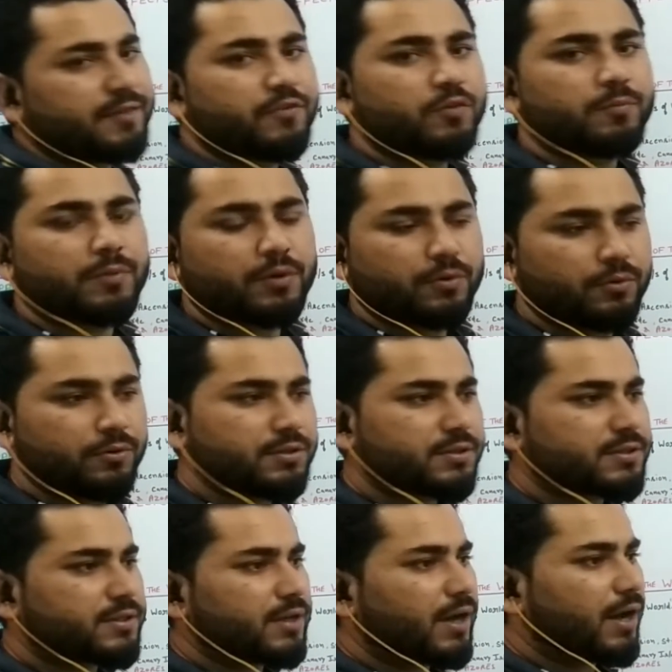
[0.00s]
and
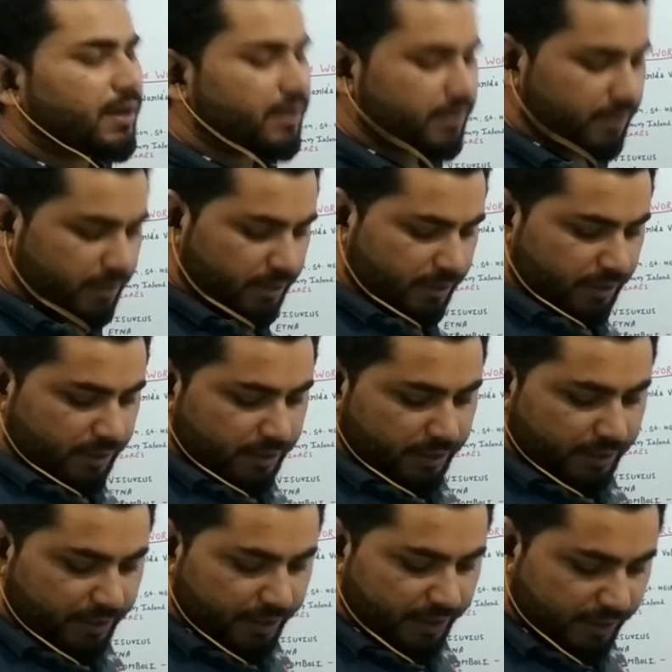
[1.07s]
fumaroles are
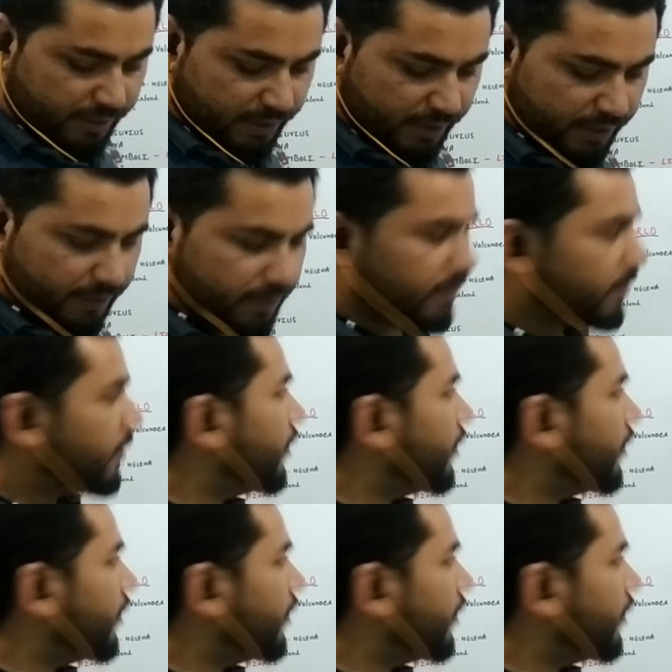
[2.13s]
created,